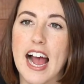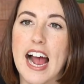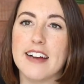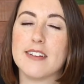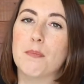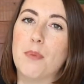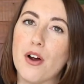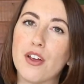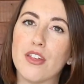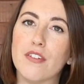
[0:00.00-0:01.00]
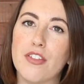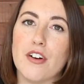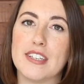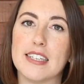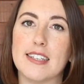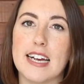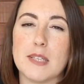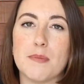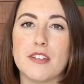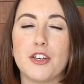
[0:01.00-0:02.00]
and both of those
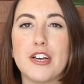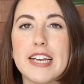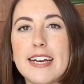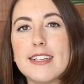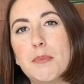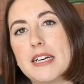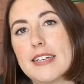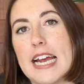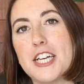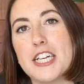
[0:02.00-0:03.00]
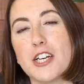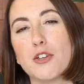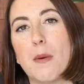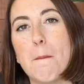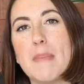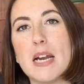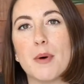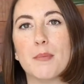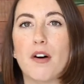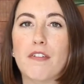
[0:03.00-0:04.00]
assessments you need to be teaching to a
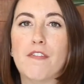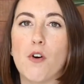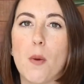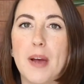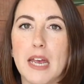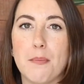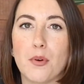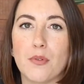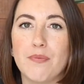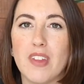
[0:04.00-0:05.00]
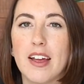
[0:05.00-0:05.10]
minimum of 4 people.